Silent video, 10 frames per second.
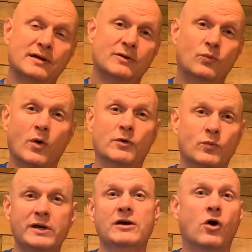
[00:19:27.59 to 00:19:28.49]
what
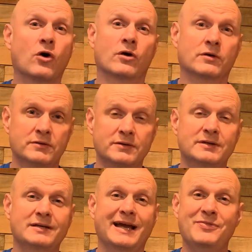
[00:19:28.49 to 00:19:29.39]
we are
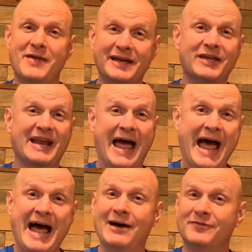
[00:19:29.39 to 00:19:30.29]
and they could
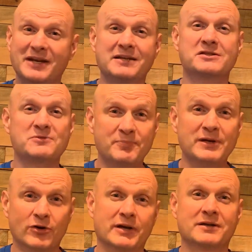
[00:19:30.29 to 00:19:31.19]
have and
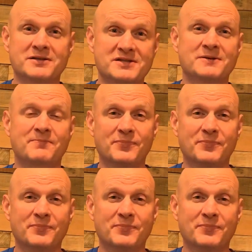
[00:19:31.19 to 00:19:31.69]
experience